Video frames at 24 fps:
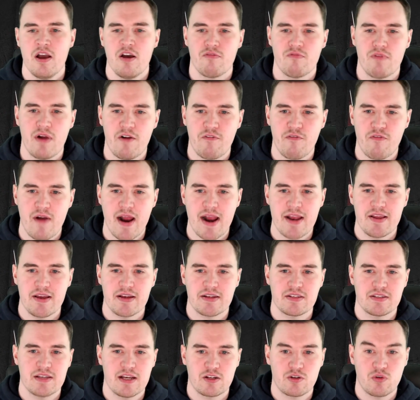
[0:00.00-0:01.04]
Ralph
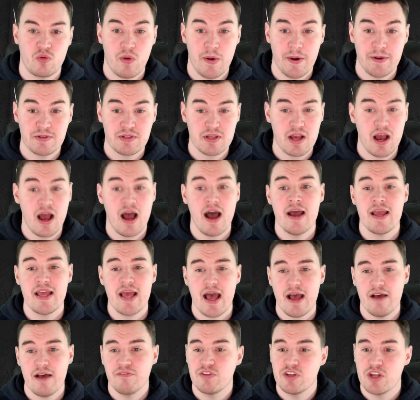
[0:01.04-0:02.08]
Rangnick said, quote, I
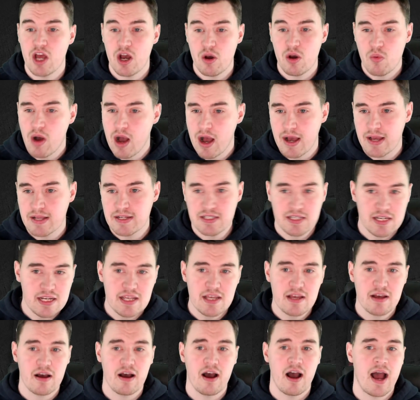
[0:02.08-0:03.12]
have no idea idea.